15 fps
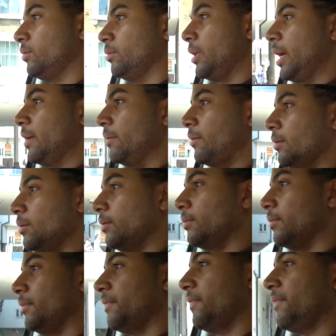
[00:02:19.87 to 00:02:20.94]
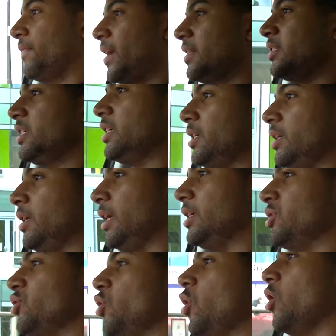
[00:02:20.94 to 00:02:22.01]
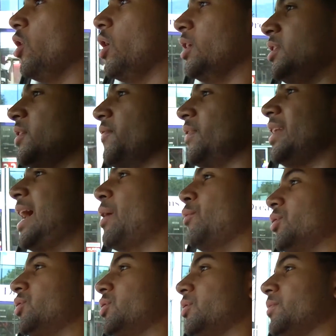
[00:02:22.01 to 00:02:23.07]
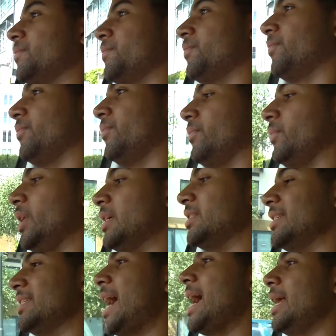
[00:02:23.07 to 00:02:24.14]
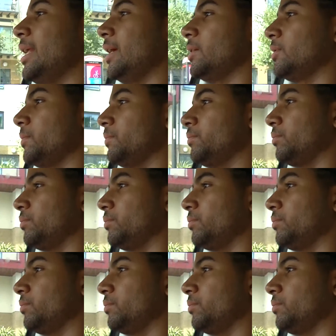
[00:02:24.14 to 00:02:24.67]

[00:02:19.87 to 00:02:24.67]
Like, Fanti is not a different language, it's a dialect.